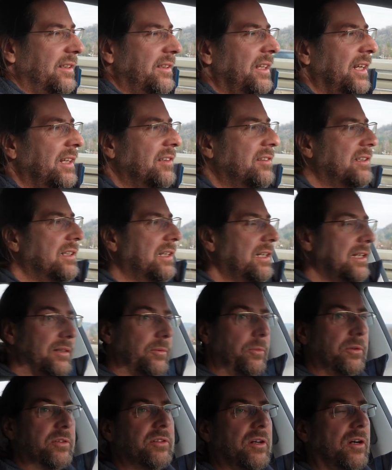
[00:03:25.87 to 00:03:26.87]

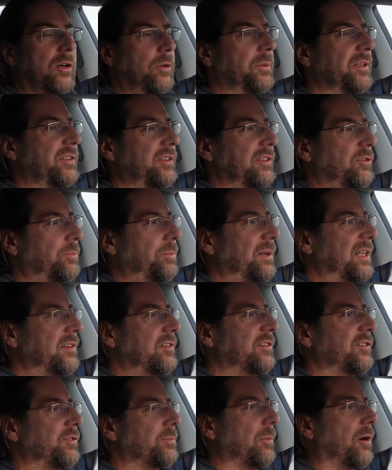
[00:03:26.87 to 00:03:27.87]
Tesla was always
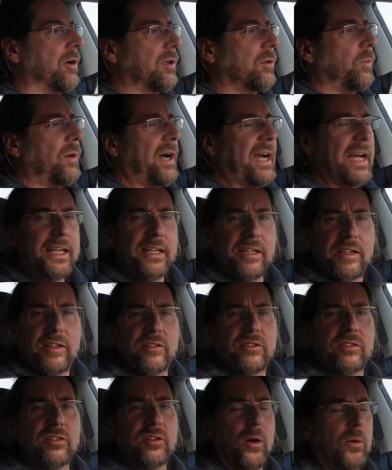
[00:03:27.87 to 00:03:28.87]
expensive. Model Y
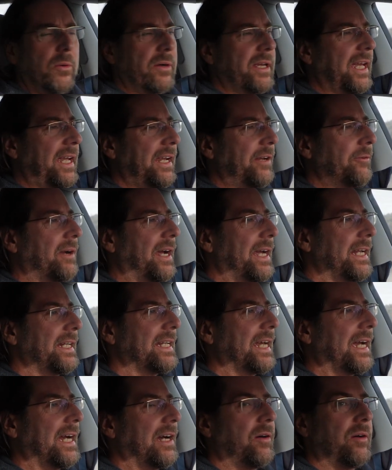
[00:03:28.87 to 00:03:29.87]
is okay right
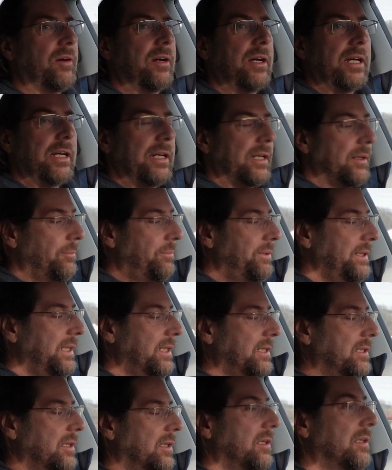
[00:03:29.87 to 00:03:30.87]
now
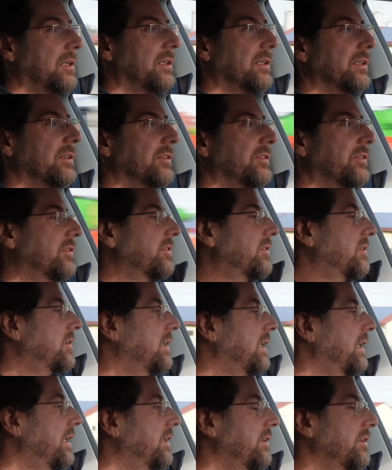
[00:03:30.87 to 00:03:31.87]
because
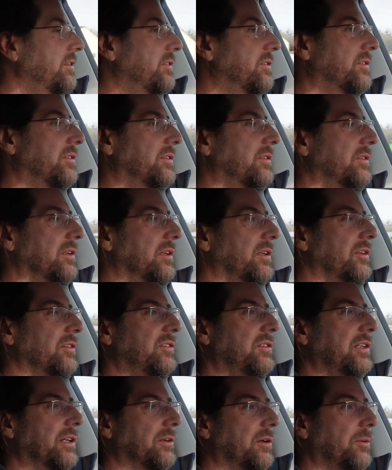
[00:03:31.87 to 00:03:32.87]
there's
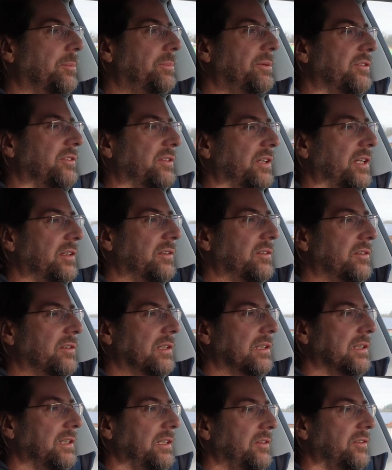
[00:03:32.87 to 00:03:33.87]

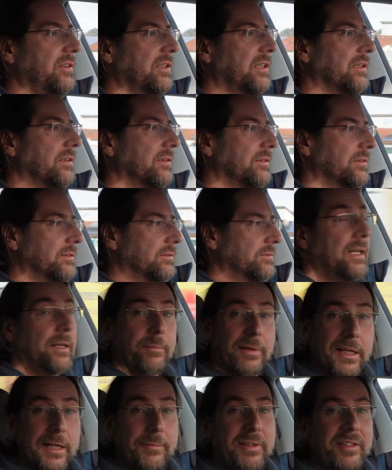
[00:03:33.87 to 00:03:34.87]
0% leasing.
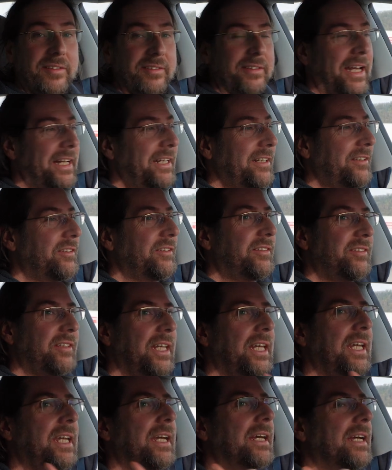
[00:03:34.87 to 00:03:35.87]
But I'm excited to
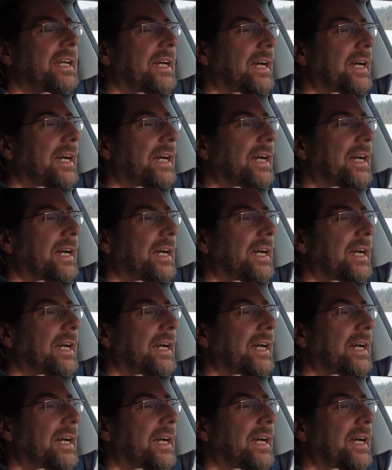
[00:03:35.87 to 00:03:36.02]
see.